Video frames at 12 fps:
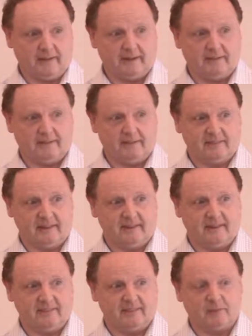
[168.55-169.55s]
I just
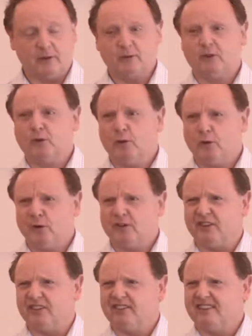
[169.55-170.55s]
think it's the most
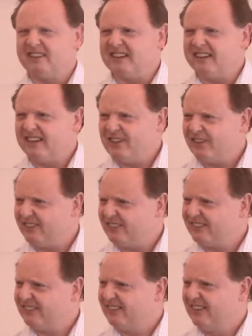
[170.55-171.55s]
gorgeous,
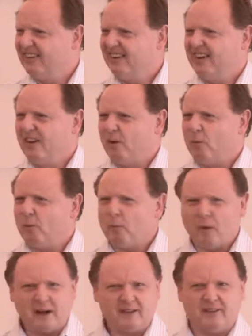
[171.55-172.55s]
delicious,
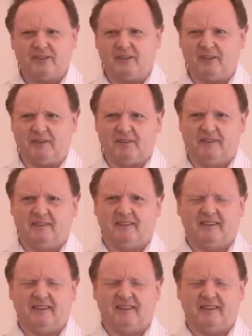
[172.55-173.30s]
wonderful.